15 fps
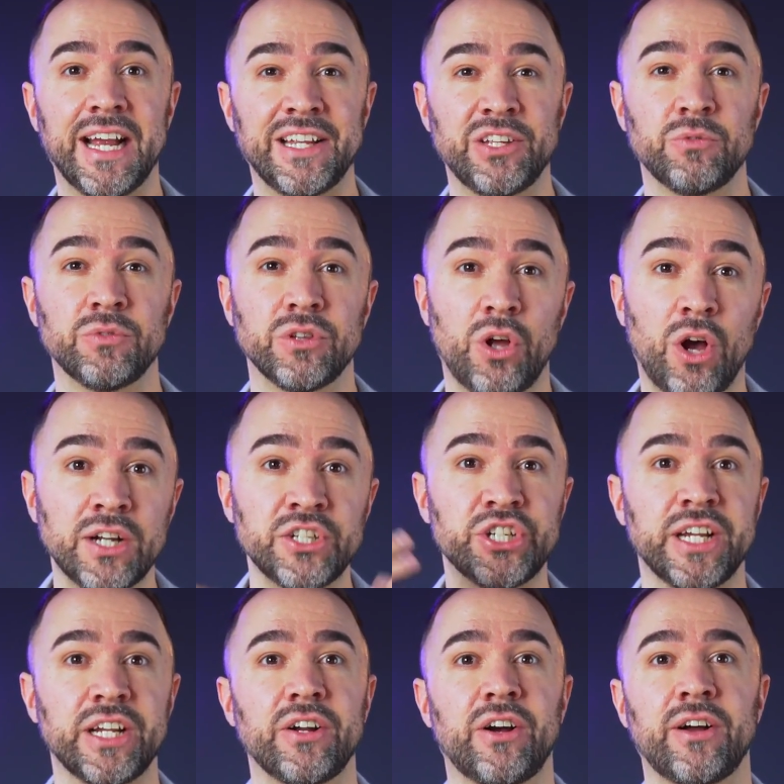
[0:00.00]
and you launch
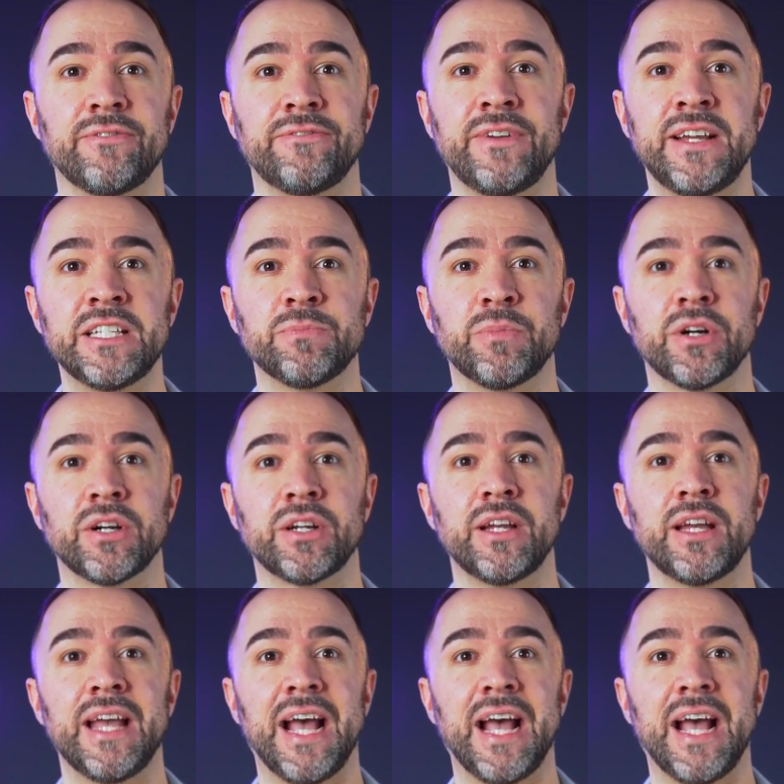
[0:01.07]
it on Facebook,